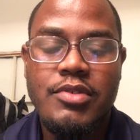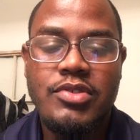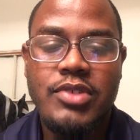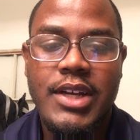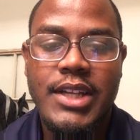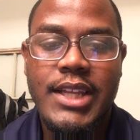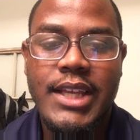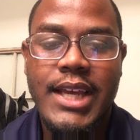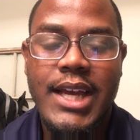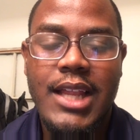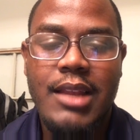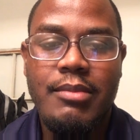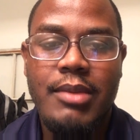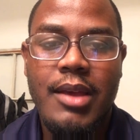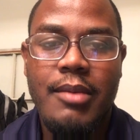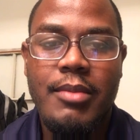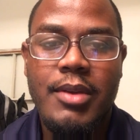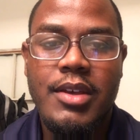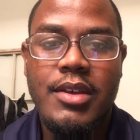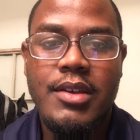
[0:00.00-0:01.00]
So I think
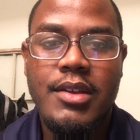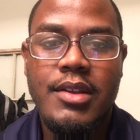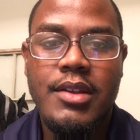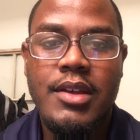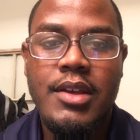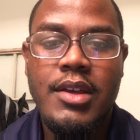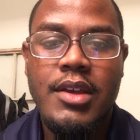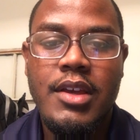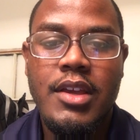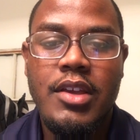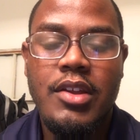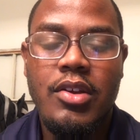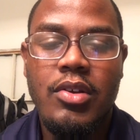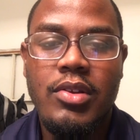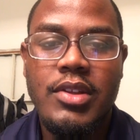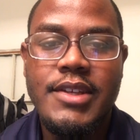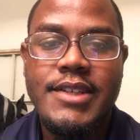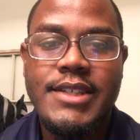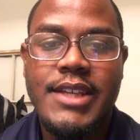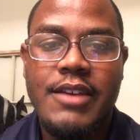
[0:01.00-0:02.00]
Alabama could at
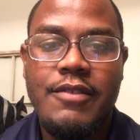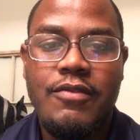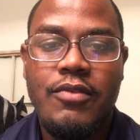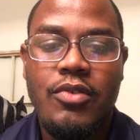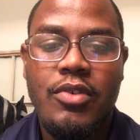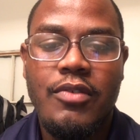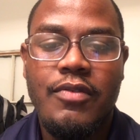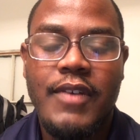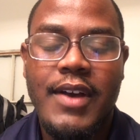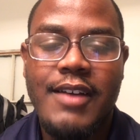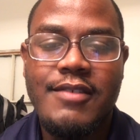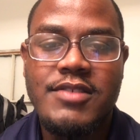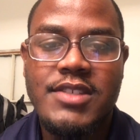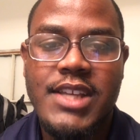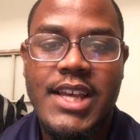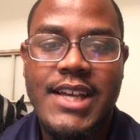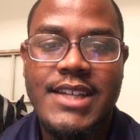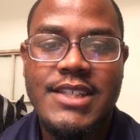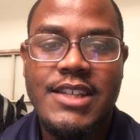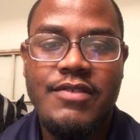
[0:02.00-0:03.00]
least get 4 or 5
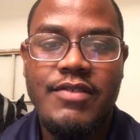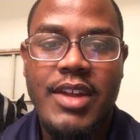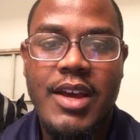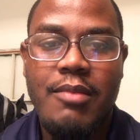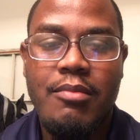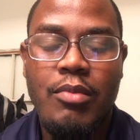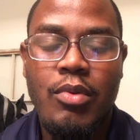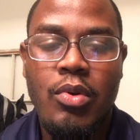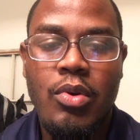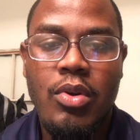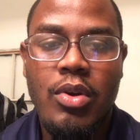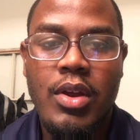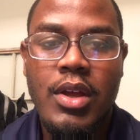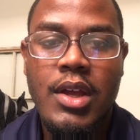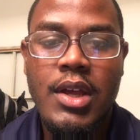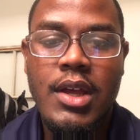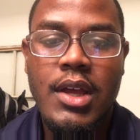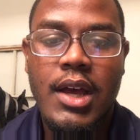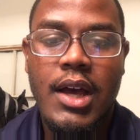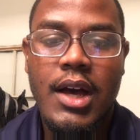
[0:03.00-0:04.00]
sacks, if not more,
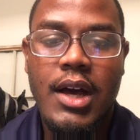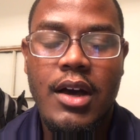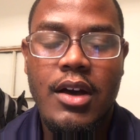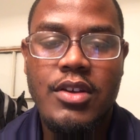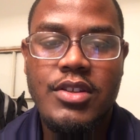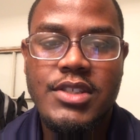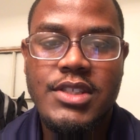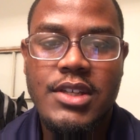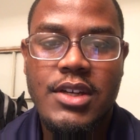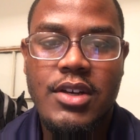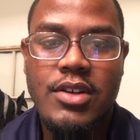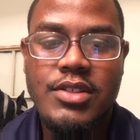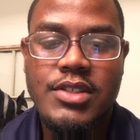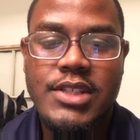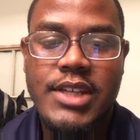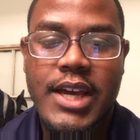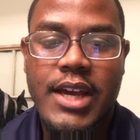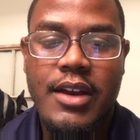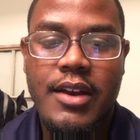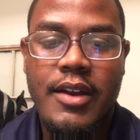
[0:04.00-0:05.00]
on
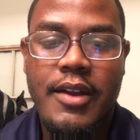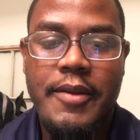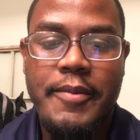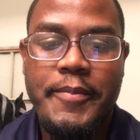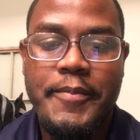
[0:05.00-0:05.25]
Saturday.